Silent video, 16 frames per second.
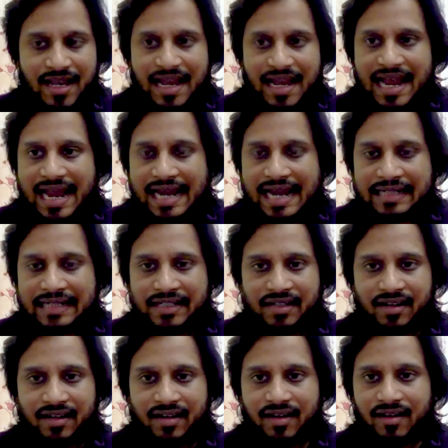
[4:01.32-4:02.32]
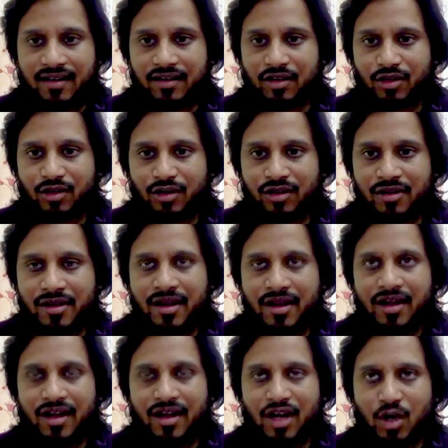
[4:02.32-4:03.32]
and
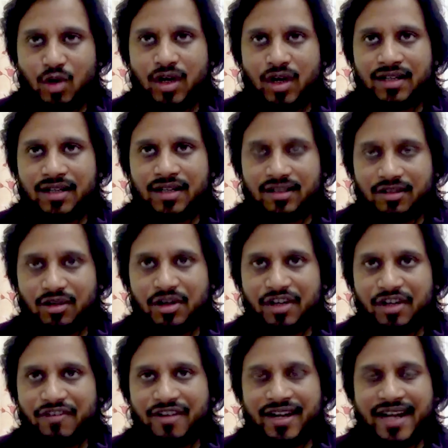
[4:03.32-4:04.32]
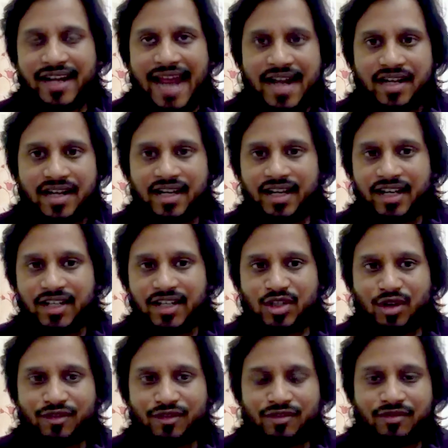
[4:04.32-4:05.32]
look at different categories
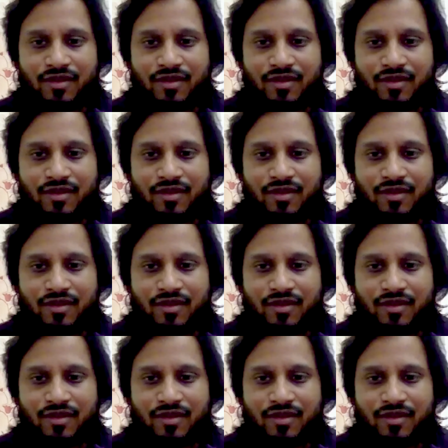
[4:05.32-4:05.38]
of